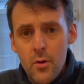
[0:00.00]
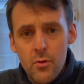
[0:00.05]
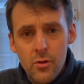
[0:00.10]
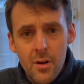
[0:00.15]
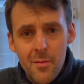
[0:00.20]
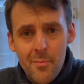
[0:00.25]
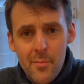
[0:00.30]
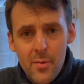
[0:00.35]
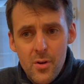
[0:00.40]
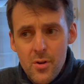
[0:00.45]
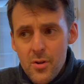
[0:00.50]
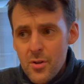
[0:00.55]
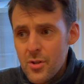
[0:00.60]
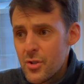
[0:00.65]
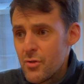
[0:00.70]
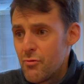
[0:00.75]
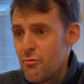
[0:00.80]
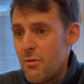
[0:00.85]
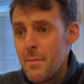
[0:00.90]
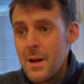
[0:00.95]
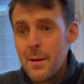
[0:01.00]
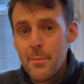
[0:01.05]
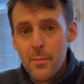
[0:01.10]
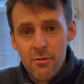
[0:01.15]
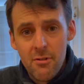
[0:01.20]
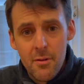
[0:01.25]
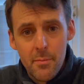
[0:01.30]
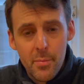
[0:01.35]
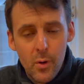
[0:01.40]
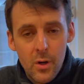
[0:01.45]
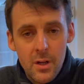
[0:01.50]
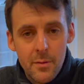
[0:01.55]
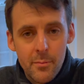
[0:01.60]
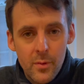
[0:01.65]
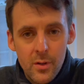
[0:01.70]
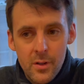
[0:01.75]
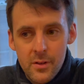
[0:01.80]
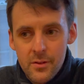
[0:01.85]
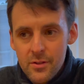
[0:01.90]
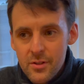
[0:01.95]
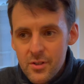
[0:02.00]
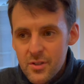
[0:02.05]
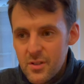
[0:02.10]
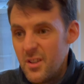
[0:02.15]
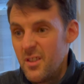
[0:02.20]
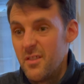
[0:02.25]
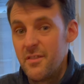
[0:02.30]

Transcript: numbers, remember appointments,